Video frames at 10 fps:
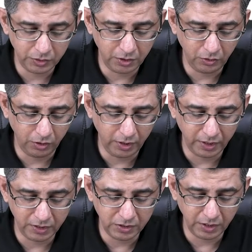question, all I
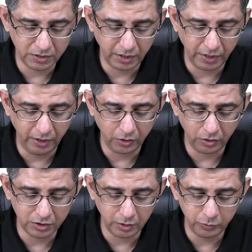can say is I can draw
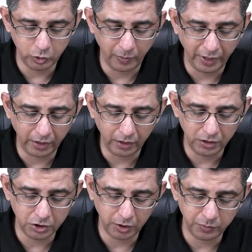some geometrical
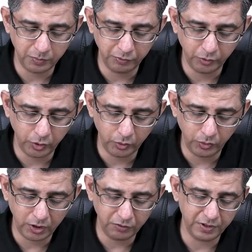shapes before you,
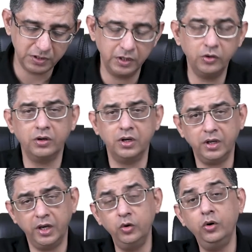and if I say, doctor,
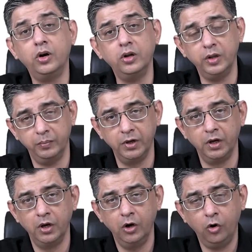can you draw them?
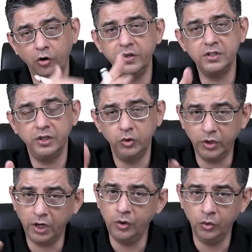Obviously you
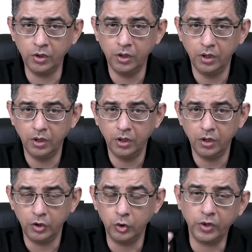can look,
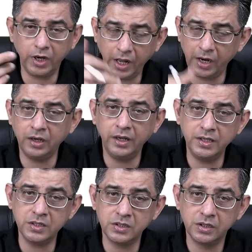you can
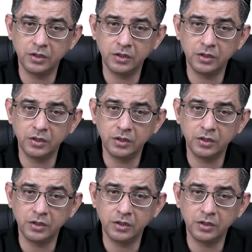analyze,